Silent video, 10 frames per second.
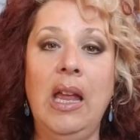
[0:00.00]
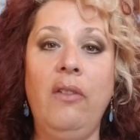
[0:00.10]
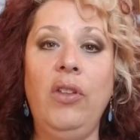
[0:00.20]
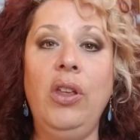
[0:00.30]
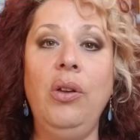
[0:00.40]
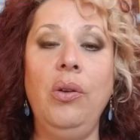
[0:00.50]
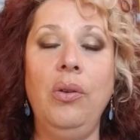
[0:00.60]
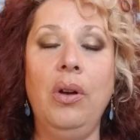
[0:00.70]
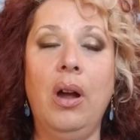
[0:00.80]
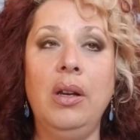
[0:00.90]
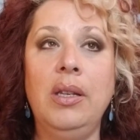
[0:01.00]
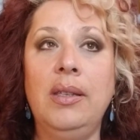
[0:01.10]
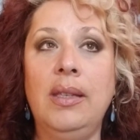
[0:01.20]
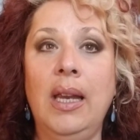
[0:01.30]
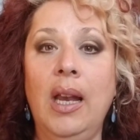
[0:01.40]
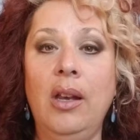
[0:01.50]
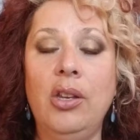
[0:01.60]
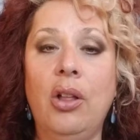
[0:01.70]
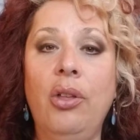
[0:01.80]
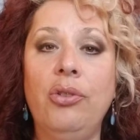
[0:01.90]
if you are to sit and
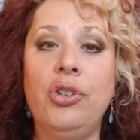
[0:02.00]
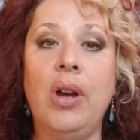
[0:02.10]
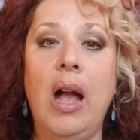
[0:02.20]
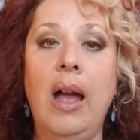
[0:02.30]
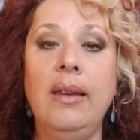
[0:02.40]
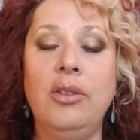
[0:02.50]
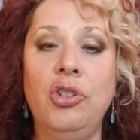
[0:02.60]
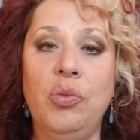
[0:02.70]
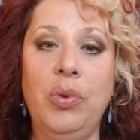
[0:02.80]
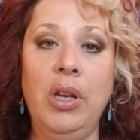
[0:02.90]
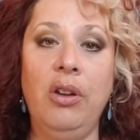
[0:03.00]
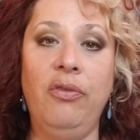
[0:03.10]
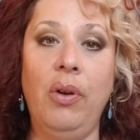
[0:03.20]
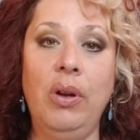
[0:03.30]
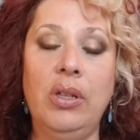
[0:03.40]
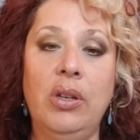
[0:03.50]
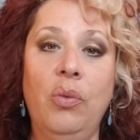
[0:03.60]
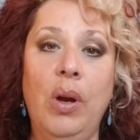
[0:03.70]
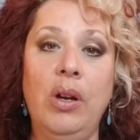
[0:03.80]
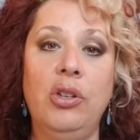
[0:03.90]
to close your eyes and just bring your focus and
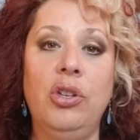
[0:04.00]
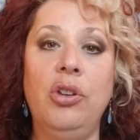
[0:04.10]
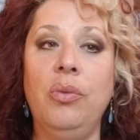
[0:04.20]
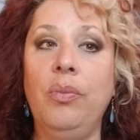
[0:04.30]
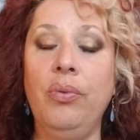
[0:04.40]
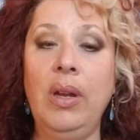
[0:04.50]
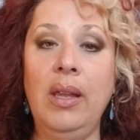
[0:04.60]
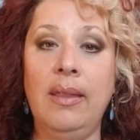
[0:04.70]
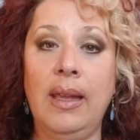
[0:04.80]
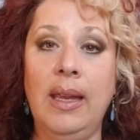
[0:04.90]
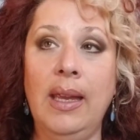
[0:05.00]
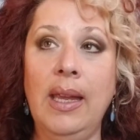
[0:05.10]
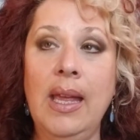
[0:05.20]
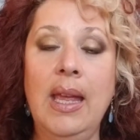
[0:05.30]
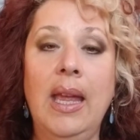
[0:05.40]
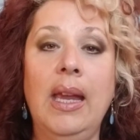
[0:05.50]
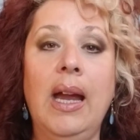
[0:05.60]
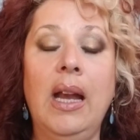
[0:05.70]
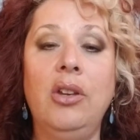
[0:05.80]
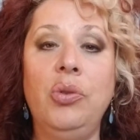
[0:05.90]
awareness to your breathing and
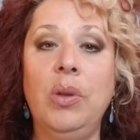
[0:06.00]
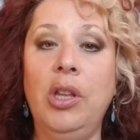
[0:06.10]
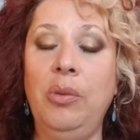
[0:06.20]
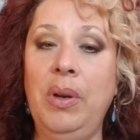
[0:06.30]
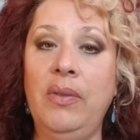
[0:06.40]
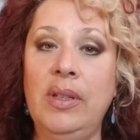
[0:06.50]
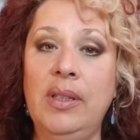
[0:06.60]
kind of do a little bit of a